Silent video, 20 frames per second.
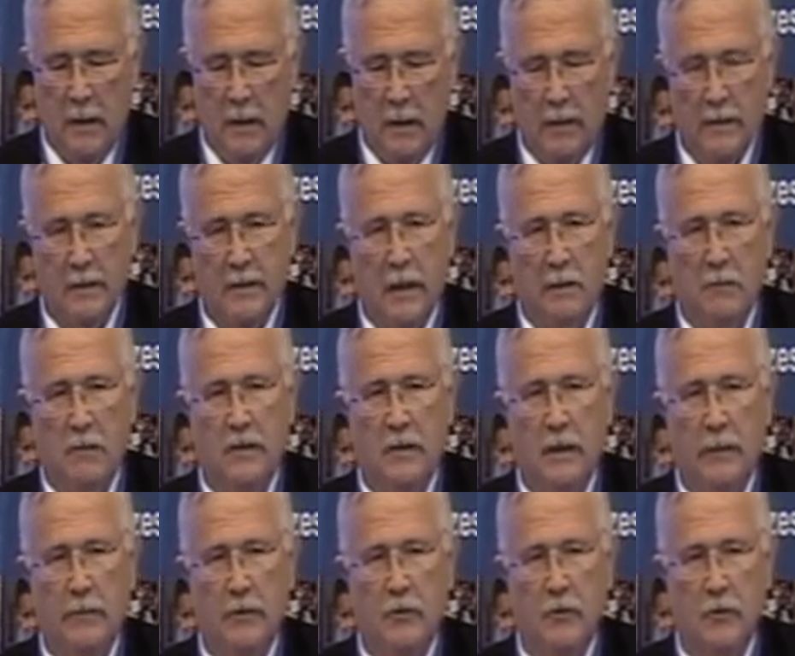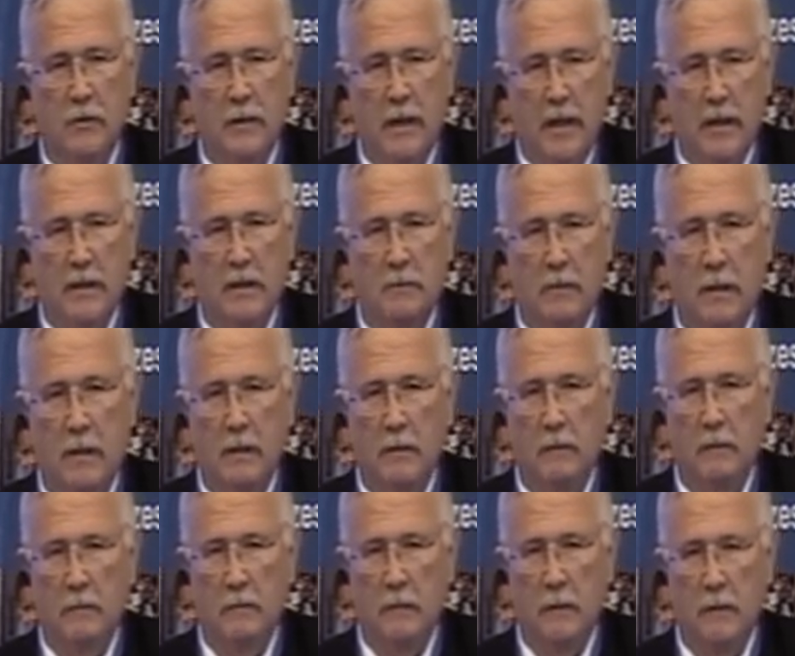and stable temperatures. It has to be,
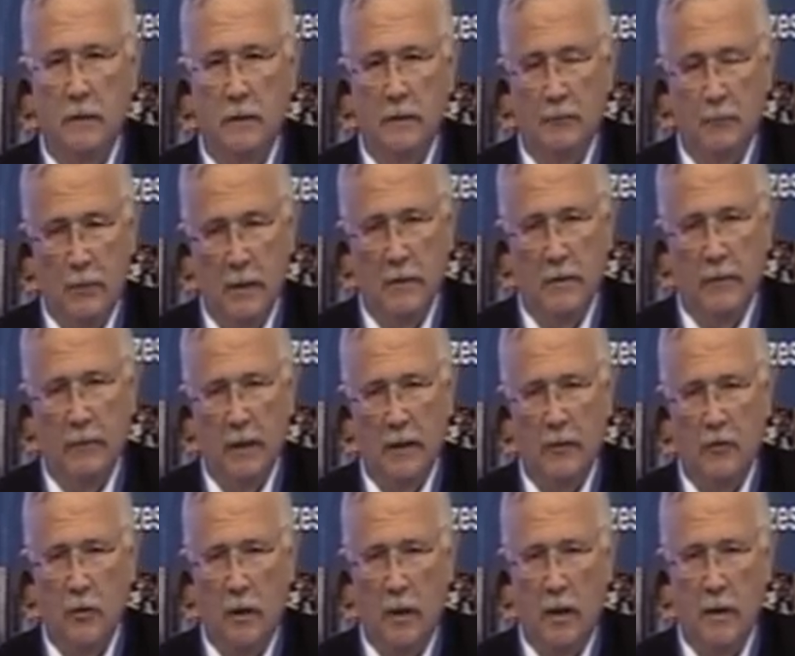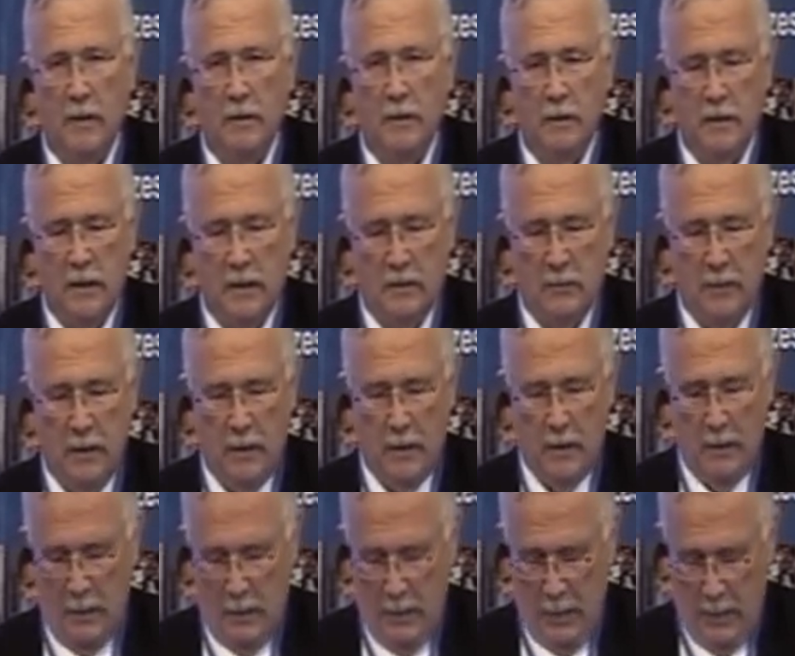it's a piece of electronics. It needs to be
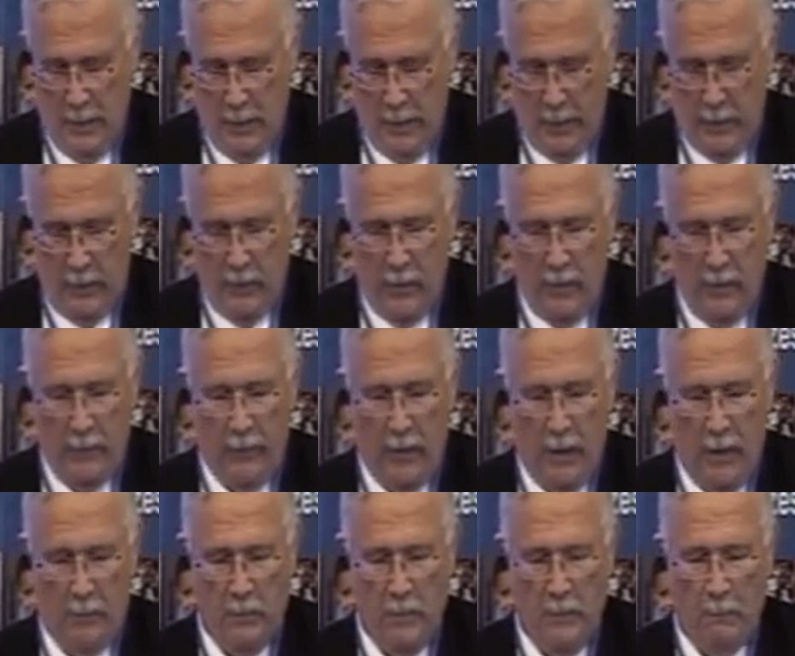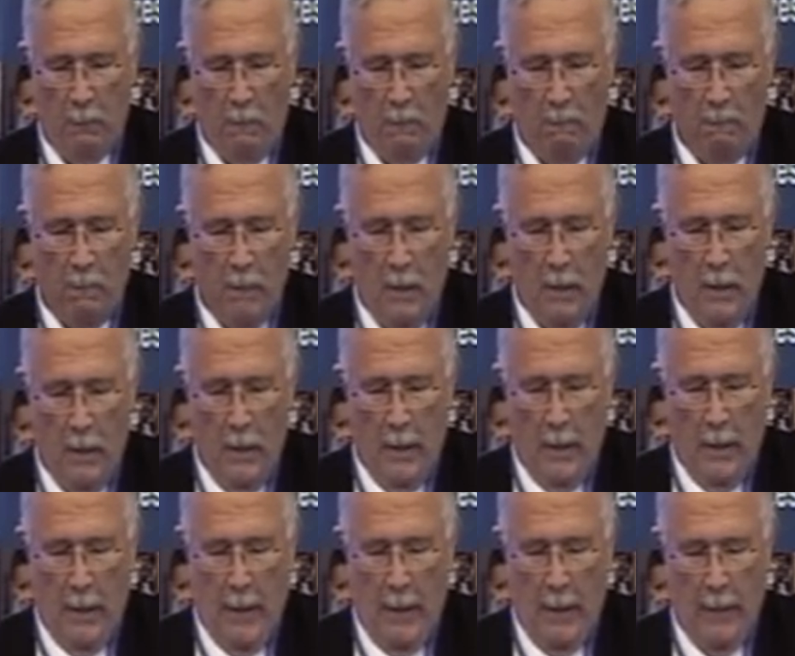in a good environment.
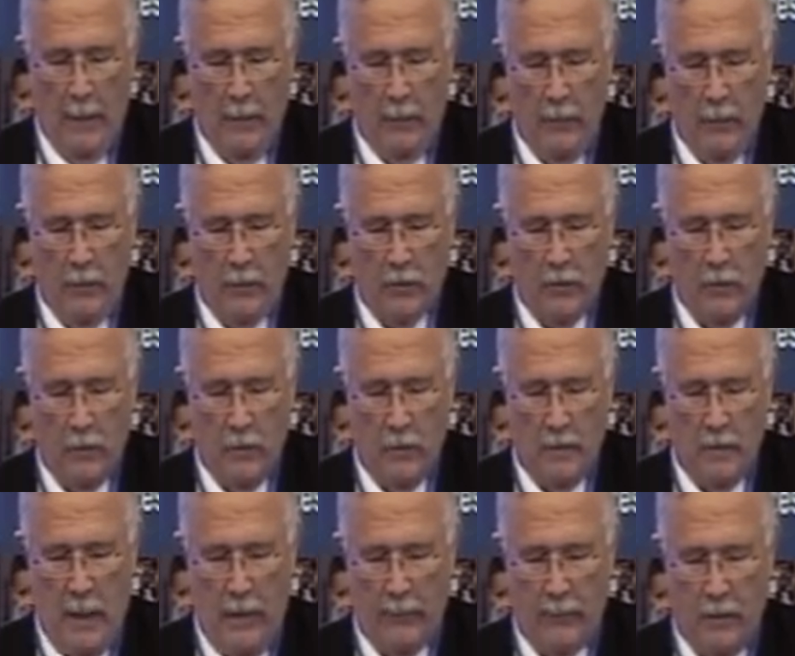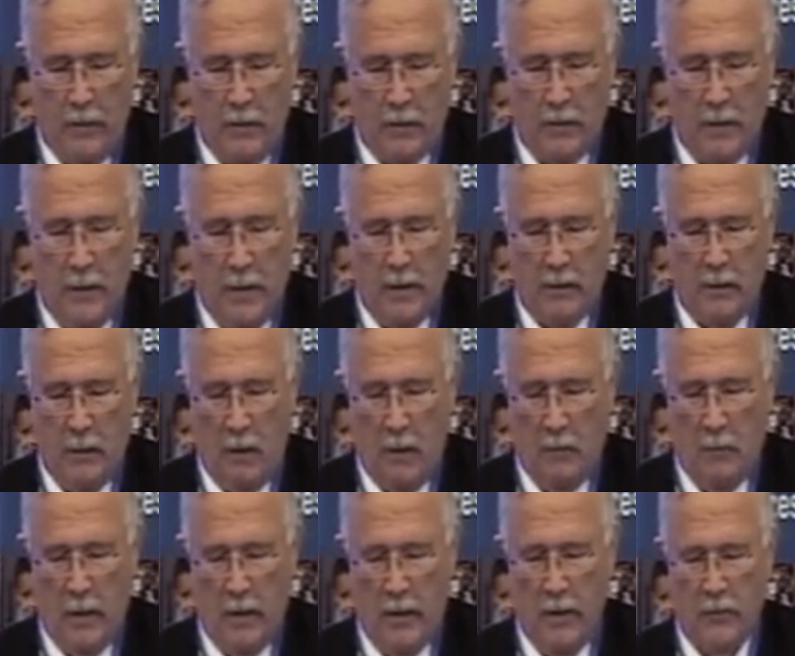And the other issue is you have to disconnect all
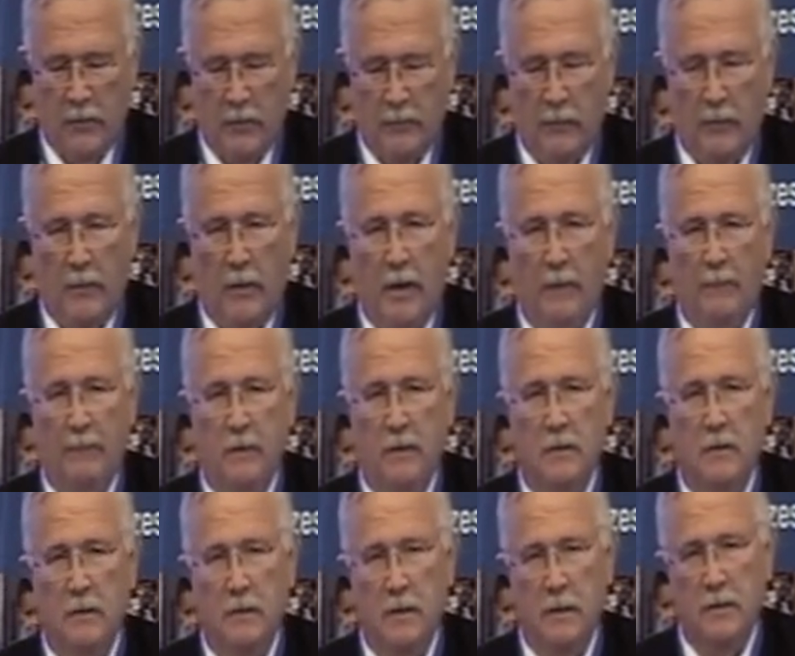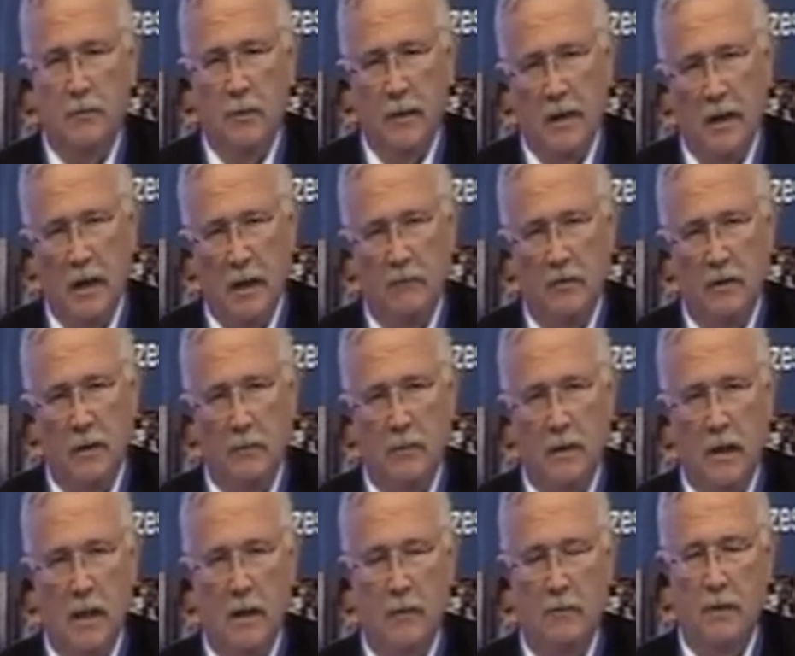monitors from the infant. So this becomes
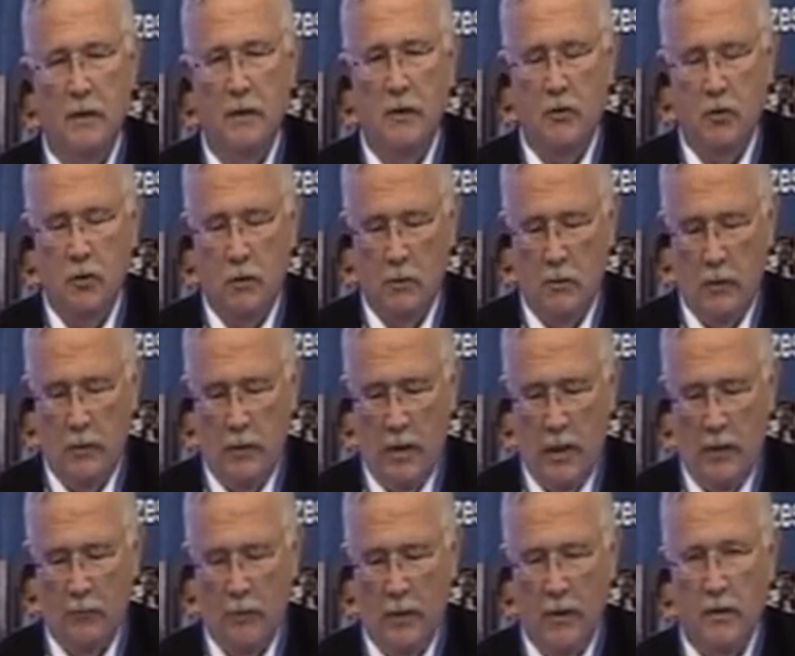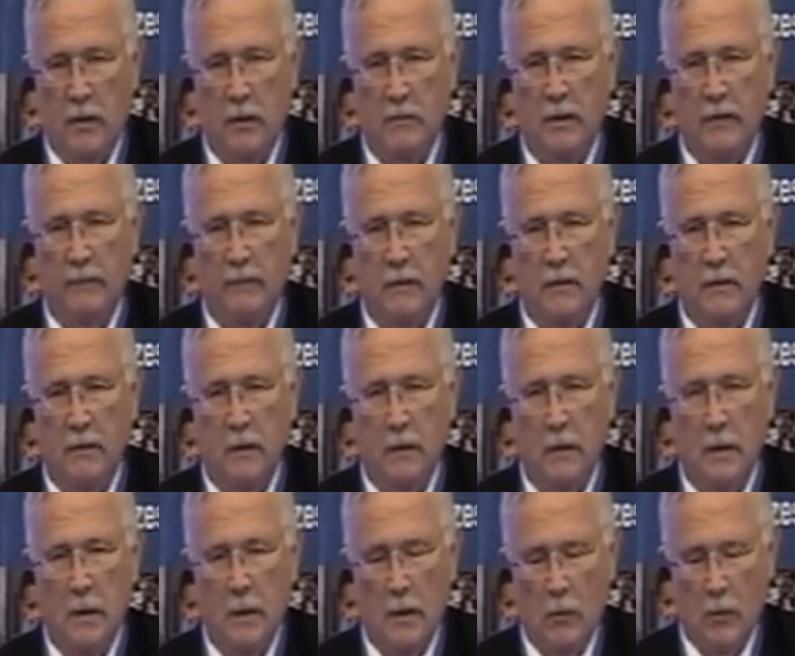sometimes an issue when you have preterm infants,
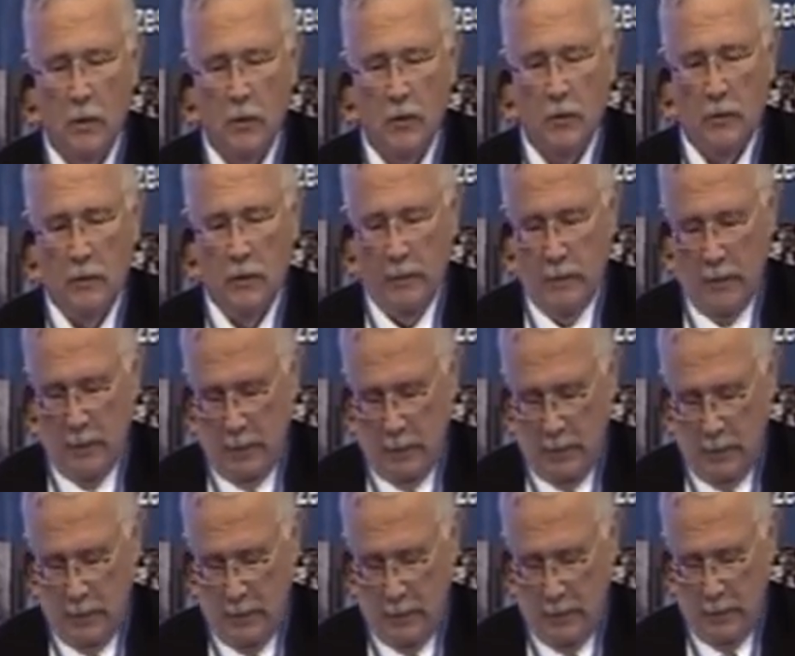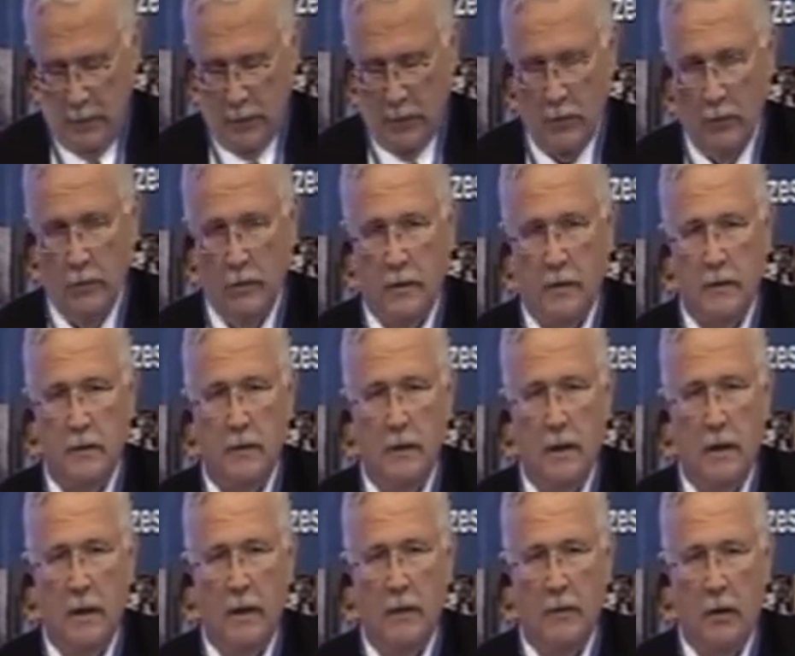which are in the NIC units
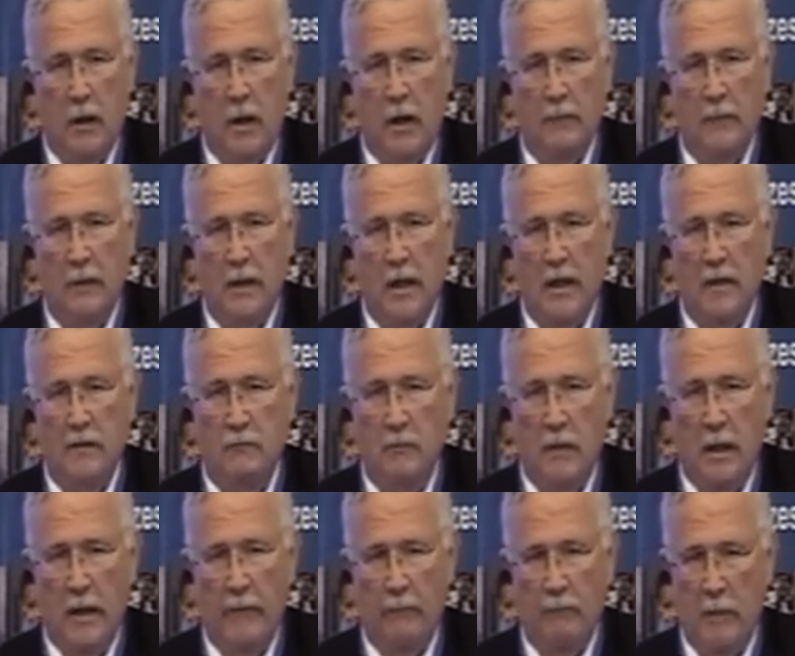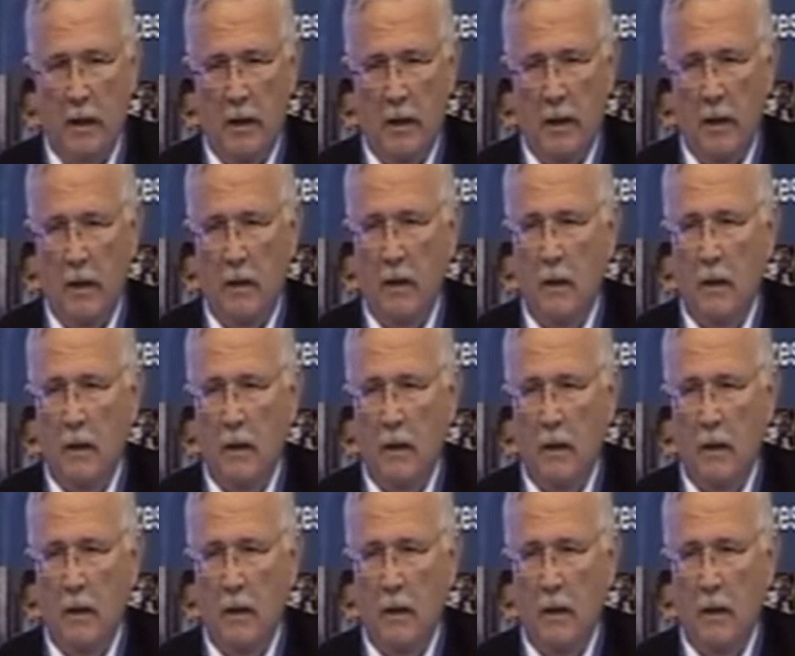and often have many